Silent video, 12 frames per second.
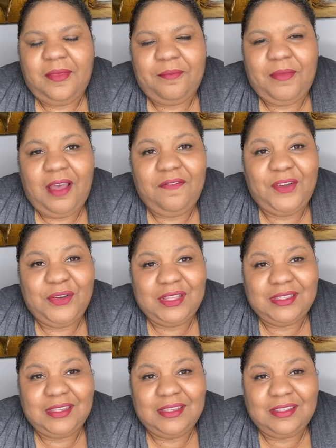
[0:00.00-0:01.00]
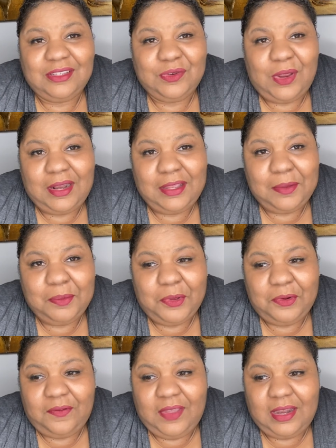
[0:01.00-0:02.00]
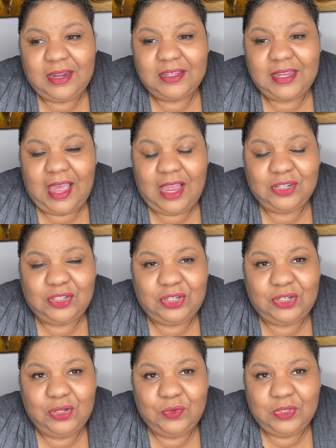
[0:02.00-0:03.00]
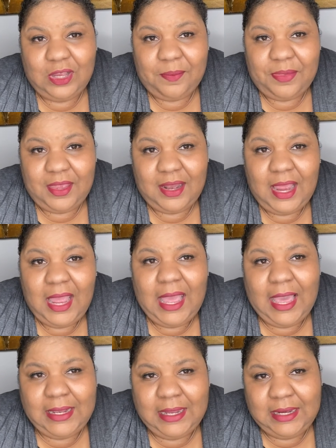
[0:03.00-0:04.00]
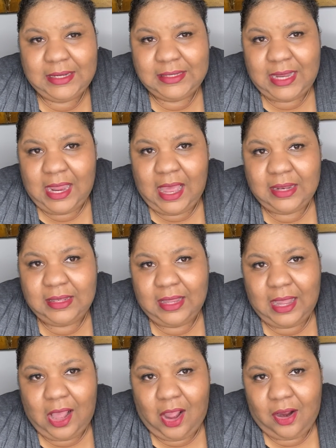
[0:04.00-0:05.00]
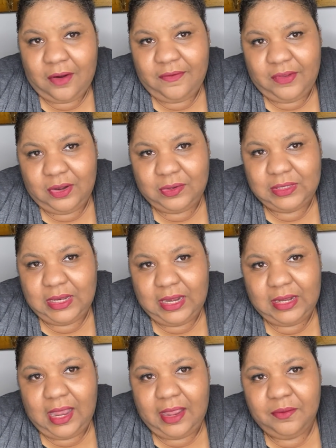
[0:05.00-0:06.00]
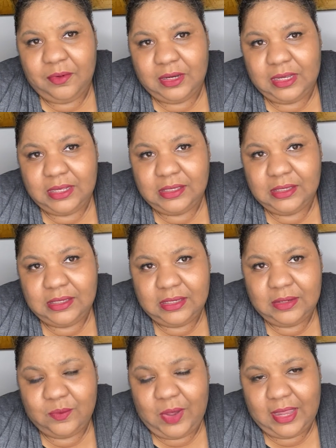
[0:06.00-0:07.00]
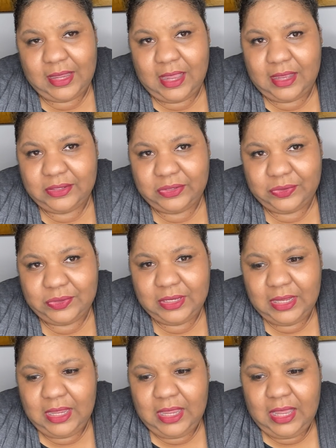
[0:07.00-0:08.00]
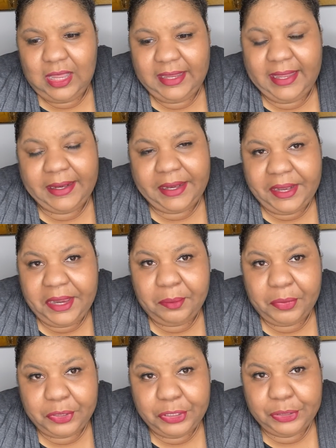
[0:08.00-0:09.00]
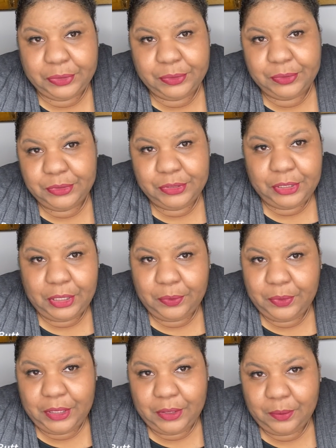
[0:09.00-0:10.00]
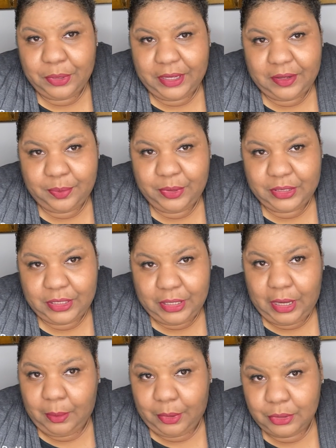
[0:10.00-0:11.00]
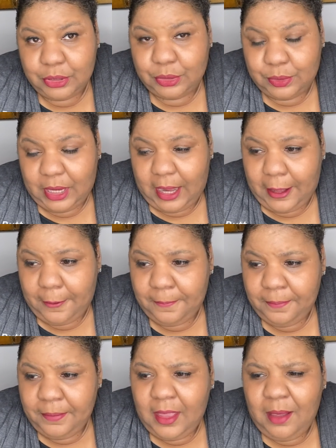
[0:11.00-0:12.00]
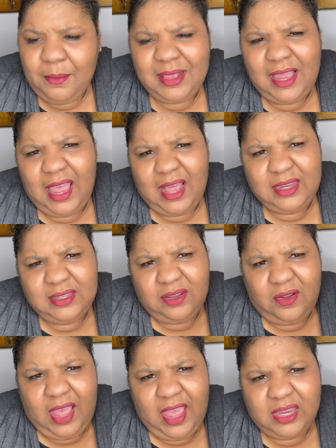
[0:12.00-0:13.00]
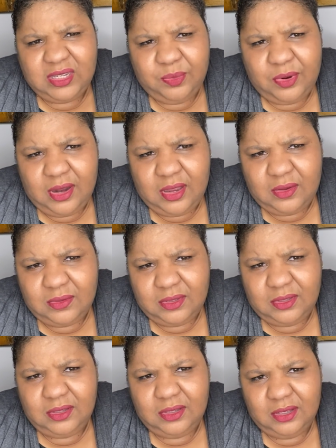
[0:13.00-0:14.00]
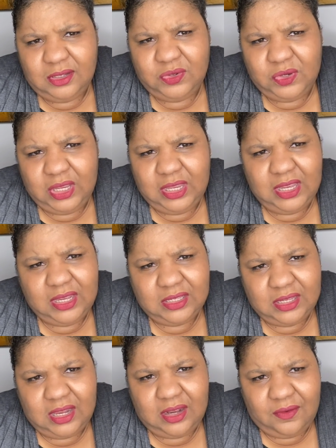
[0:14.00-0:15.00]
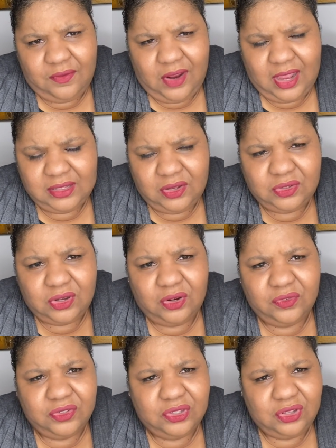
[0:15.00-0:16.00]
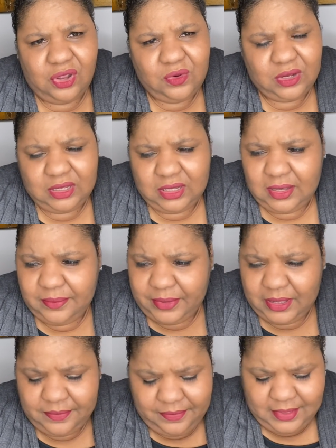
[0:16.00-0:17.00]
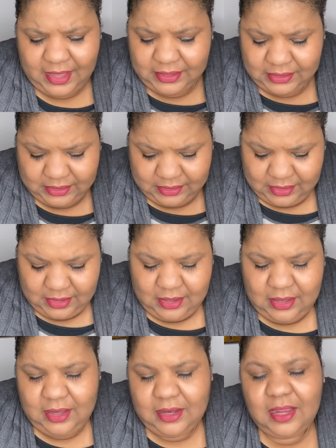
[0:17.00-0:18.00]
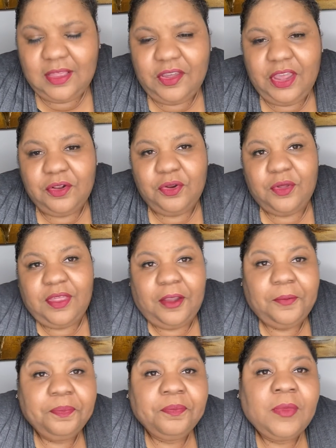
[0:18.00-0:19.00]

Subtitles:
my focus is to try to get motivated to actually do something, and then to stay out the car for those late night runs to White Castle's, getting number 2. You know, we're going to put the number 2 down. But they have these little hash browns that you can get instead of the fries. Those are so good, but that's neither here nor there.